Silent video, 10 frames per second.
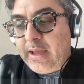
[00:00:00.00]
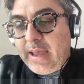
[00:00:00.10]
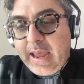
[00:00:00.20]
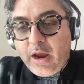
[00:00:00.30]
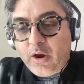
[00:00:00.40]

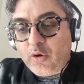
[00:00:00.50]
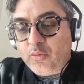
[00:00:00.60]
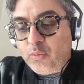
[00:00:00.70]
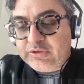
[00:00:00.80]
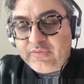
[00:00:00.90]
hair
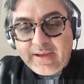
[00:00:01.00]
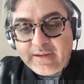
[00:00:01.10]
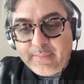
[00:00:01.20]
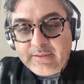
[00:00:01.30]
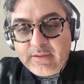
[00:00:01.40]

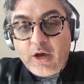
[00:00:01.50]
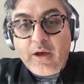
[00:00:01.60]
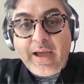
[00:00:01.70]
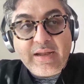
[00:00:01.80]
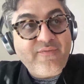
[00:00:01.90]
multivitamin,
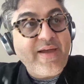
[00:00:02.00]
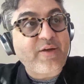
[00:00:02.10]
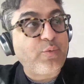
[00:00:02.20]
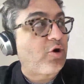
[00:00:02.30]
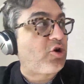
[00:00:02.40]
and in
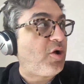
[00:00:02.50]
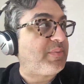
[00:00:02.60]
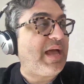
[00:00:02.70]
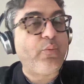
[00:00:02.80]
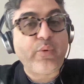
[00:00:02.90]
fact we are
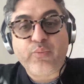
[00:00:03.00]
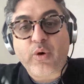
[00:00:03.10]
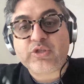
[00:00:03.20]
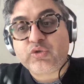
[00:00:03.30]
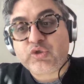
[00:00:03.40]
coming out with
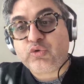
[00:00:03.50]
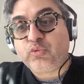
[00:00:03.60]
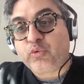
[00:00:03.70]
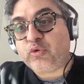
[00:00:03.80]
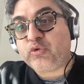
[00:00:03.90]
one. So
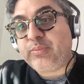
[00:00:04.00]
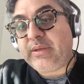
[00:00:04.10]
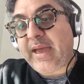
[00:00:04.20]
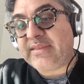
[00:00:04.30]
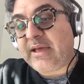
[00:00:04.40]
soon we're going to
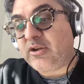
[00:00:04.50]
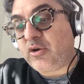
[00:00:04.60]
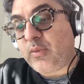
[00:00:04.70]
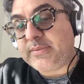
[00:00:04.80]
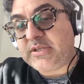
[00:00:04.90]
be having that on
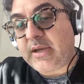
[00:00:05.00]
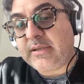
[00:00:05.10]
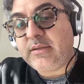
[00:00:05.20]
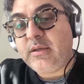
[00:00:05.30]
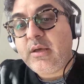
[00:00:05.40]
our
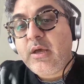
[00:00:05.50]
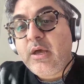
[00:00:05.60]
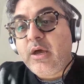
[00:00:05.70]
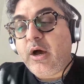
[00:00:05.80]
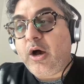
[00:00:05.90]
website.
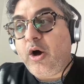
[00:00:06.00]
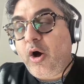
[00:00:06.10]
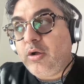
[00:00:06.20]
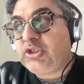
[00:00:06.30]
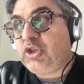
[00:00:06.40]

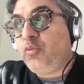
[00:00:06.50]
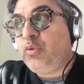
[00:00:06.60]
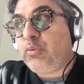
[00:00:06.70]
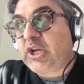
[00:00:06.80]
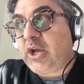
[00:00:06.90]
Also,
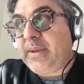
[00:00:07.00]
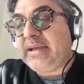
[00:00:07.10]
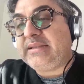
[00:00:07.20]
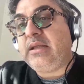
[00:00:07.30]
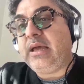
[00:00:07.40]
we
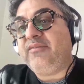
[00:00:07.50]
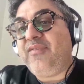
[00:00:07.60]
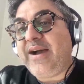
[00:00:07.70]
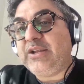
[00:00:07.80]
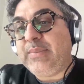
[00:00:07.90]
recommend a
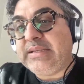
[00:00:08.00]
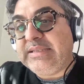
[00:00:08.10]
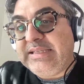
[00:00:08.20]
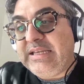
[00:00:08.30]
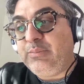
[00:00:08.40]
vitamin
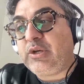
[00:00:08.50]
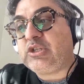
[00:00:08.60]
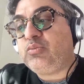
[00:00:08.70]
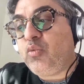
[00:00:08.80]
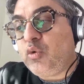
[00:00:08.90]
D
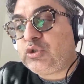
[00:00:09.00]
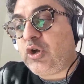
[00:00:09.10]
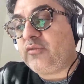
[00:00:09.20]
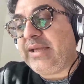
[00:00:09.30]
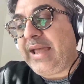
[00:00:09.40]
because most
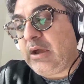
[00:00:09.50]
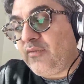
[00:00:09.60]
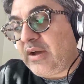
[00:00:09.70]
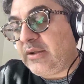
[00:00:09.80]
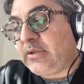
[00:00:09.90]
of the hair
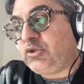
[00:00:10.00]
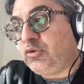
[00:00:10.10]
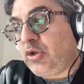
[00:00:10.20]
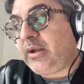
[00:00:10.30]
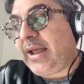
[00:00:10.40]
vitamins
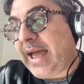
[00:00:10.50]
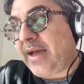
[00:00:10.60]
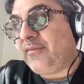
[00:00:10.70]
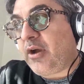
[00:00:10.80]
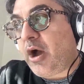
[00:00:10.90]
do not
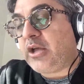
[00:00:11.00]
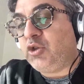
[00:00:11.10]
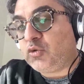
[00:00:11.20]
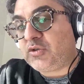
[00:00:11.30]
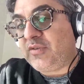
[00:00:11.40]
have a high
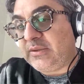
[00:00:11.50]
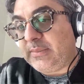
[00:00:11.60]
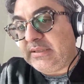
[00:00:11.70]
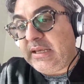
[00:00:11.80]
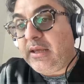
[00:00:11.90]
dose of
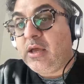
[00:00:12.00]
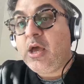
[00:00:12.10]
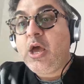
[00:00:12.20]
vitamin D.